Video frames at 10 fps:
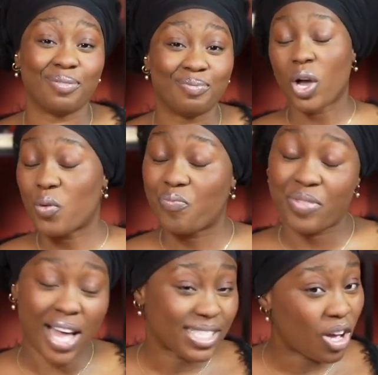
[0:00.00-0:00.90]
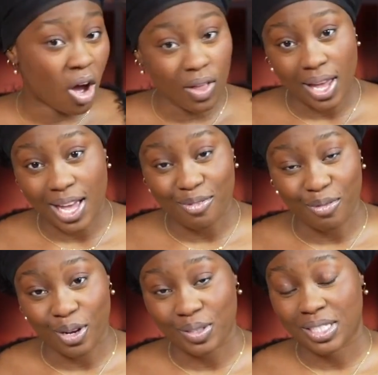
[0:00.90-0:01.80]
Well, that's all I have
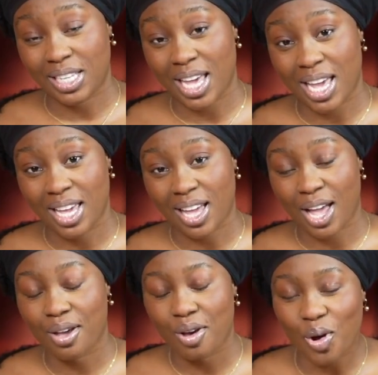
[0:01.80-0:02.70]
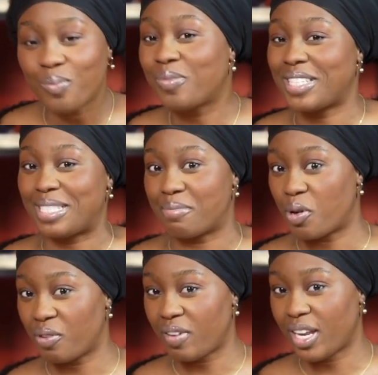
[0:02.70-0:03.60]
for you today. I hope this
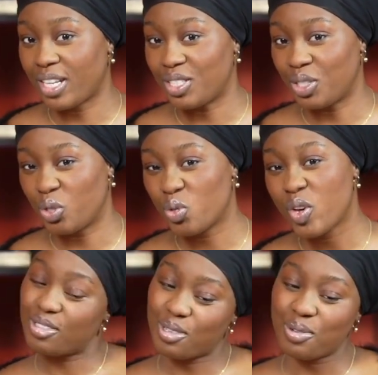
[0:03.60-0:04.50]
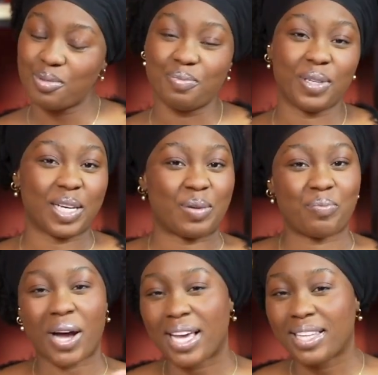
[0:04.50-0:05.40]
motivated you to become
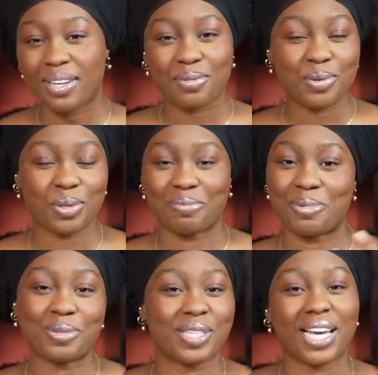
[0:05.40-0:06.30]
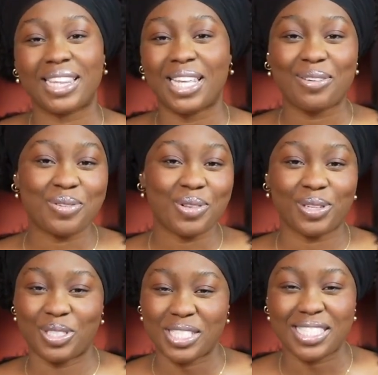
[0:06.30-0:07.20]
bilingual or multilingual,
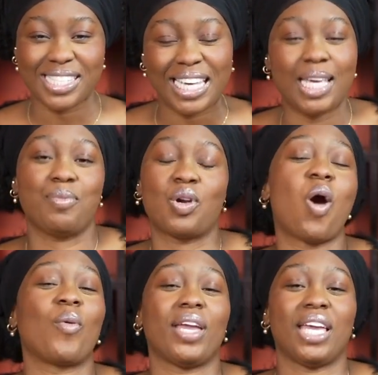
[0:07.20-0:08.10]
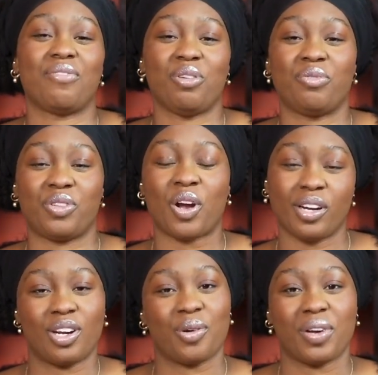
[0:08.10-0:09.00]
or just keep going if you've
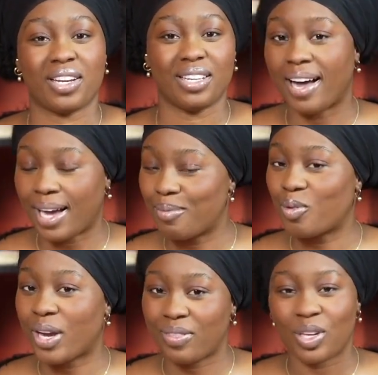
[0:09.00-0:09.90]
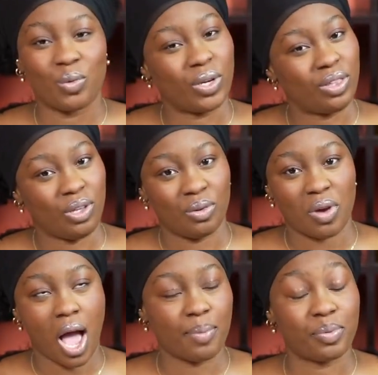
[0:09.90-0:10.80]
started already. I'm right there with you,
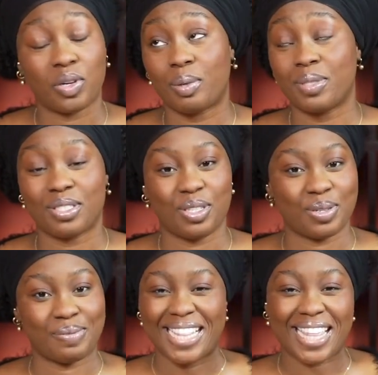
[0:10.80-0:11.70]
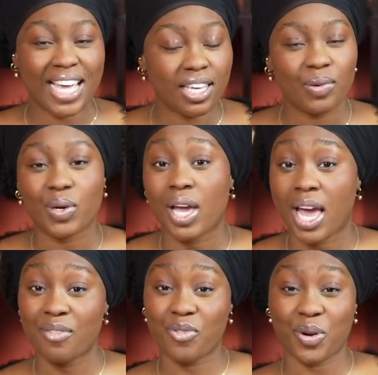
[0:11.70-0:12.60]
I promise you. Thank you
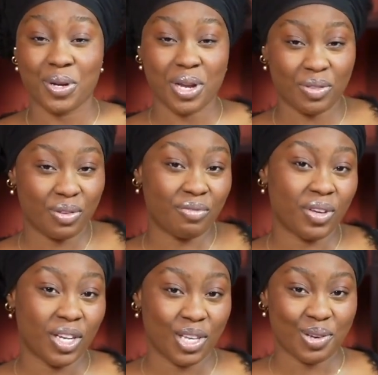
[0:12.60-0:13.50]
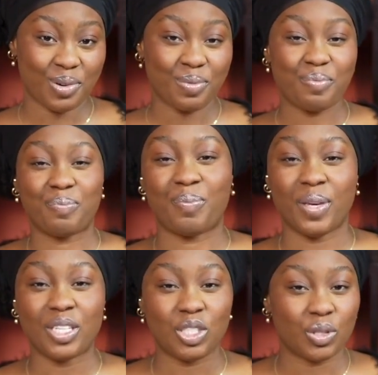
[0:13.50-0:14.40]
again for another video.
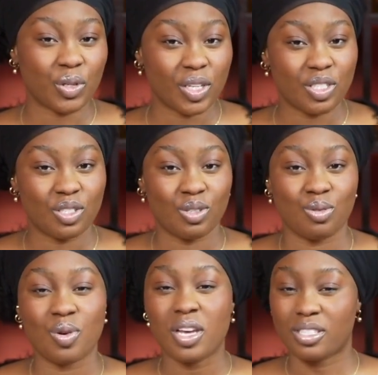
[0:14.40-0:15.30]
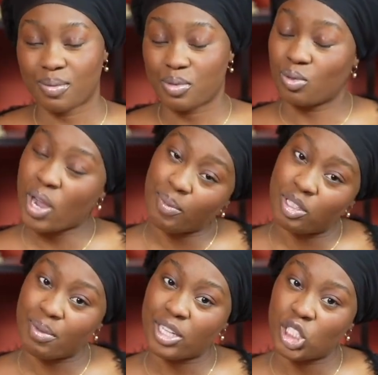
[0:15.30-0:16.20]
Be sure to subscribe
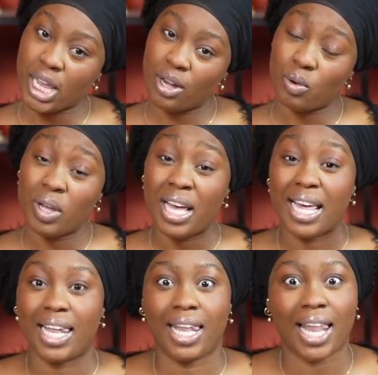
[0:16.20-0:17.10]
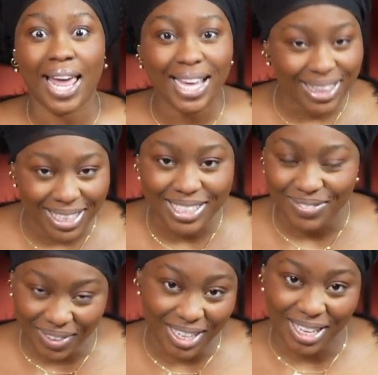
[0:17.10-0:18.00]
to my channel, like
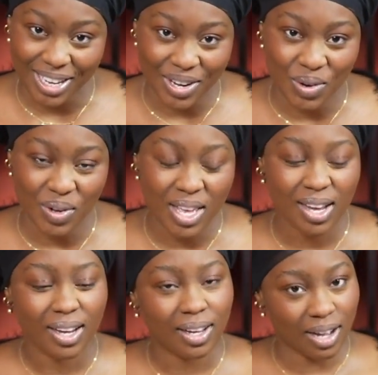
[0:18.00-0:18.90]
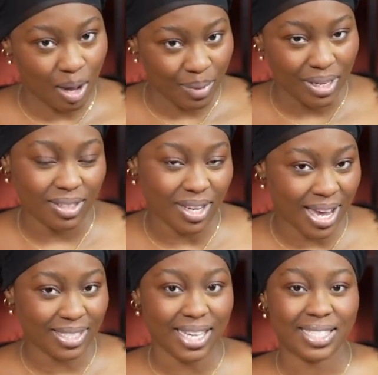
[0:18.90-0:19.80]
this video, comment
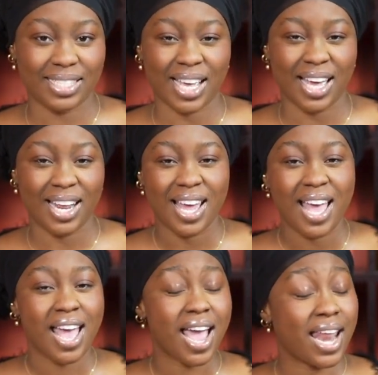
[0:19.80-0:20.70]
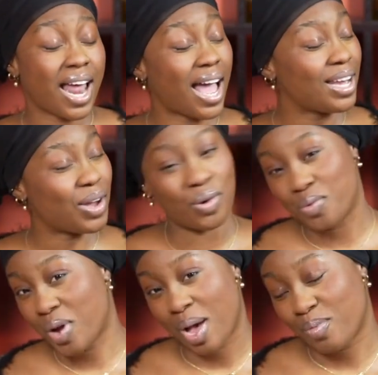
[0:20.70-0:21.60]
as I said, and I
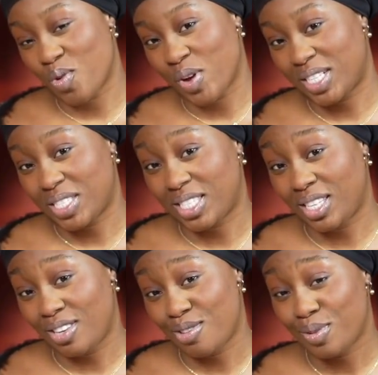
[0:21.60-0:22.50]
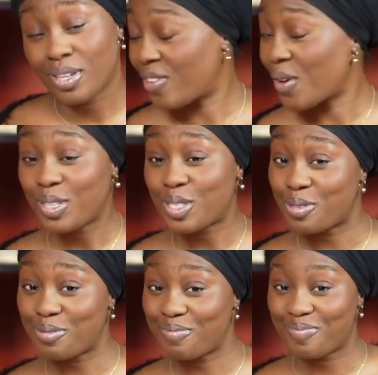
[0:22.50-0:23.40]
know I'm going to see you very
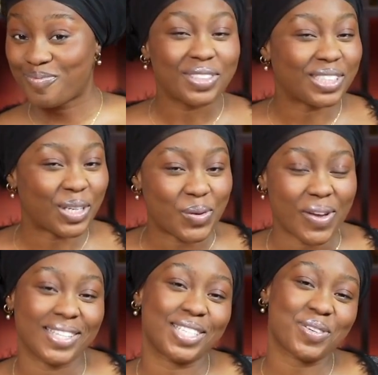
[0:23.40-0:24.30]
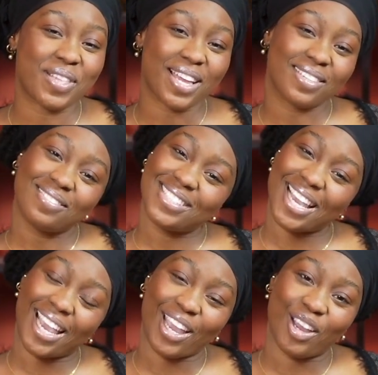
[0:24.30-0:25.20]
soon. So until then,
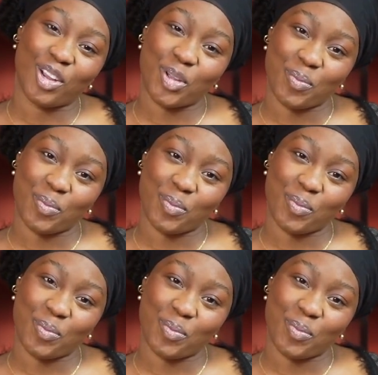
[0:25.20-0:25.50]
take care.